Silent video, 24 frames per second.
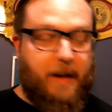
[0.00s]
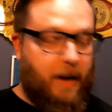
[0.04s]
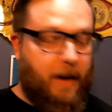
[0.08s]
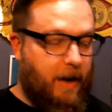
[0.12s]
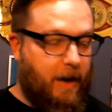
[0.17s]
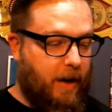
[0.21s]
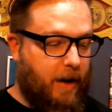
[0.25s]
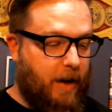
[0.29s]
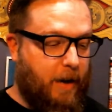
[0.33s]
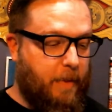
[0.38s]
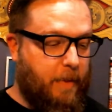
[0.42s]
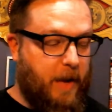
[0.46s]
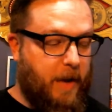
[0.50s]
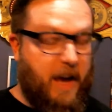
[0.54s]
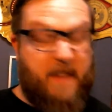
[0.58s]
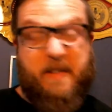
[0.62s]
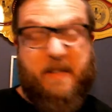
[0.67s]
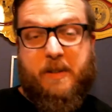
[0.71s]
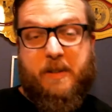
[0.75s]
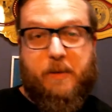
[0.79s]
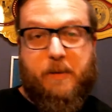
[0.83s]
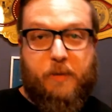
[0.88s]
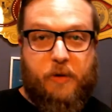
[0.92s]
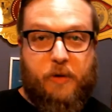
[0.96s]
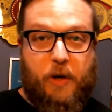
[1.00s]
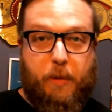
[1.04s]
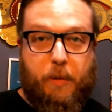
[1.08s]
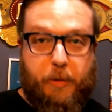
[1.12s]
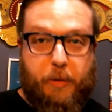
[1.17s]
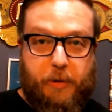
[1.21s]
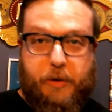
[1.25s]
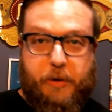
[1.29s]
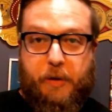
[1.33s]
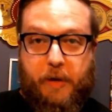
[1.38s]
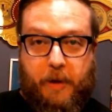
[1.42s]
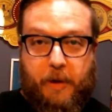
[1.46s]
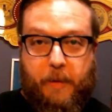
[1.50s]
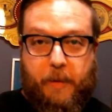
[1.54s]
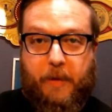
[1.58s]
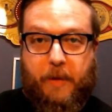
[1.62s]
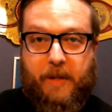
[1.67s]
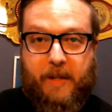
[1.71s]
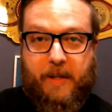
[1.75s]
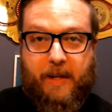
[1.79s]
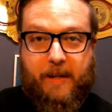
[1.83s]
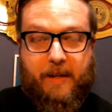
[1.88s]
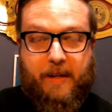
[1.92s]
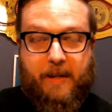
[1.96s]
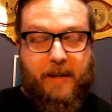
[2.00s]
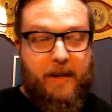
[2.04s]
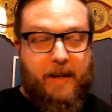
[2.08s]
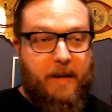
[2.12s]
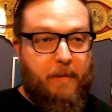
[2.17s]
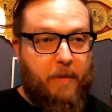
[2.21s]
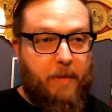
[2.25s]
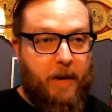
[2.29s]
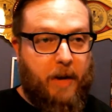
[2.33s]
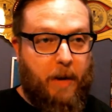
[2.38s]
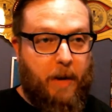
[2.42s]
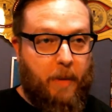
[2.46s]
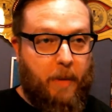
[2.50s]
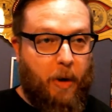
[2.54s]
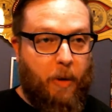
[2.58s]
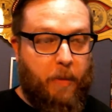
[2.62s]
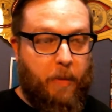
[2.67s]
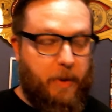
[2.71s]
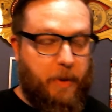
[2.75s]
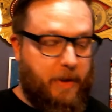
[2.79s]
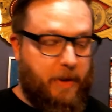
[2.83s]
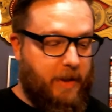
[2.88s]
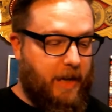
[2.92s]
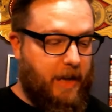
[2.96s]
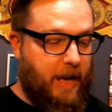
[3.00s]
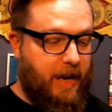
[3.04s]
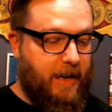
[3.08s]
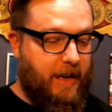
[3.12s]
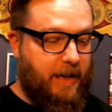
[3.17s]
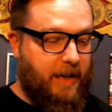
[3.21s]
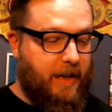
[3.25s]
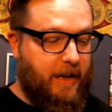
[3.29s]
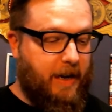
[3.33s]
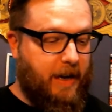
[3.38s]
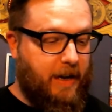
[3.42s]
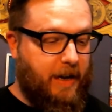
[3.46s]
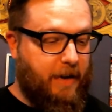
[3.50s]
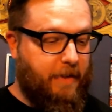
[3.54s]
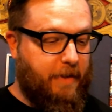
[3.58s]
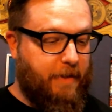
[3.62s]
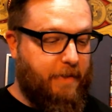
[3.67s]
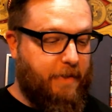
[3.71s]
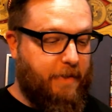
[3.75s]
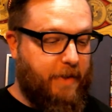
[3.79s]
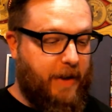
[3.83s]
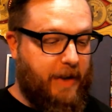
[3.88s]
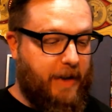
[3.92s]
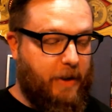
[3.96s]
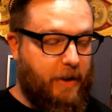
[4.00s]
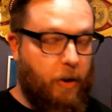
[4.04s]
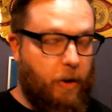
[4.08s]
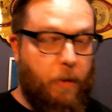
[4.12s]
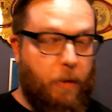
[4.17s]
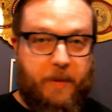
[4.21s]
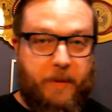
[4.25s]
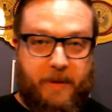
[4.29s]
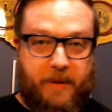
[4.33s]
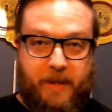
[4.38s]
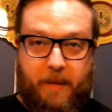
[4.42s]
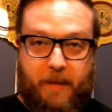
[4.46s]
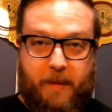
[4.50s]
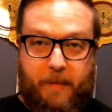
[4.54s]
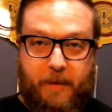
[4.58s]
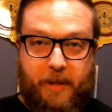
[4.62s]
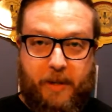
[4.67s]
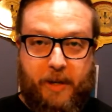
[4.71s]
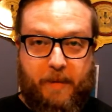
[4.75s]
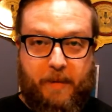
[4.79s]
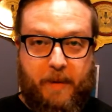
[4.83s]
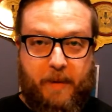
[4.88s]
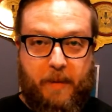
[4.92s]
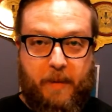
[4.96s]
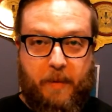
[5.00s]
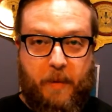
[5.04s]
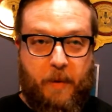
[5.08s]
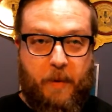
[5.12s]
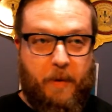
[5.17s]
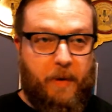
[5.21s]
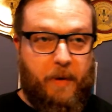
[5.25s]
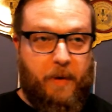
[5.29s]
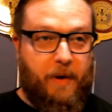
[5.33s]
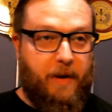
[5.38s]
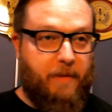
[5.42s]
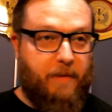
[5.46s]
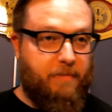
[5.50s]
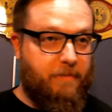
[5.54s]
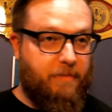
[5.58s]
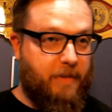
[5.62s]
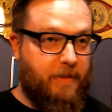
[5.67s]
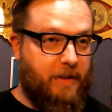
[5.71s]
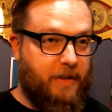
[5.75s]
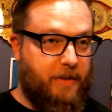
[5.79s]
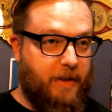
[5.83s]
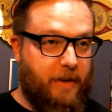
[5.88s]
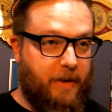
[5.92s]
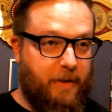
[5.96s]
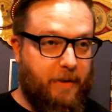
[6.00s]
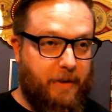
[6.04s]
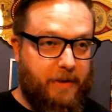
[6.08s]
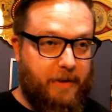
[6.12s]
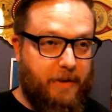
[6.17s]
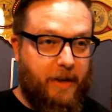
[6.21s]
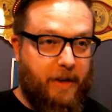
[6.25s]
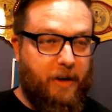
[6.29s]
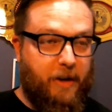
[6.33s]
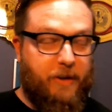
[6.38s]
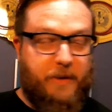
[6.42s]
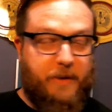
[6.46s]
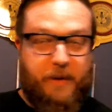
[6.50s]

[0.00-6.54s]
um, having some troubleshooting with it, but I'm hoping that it kind of like opens up a little bit more, and et cetera, et cetera.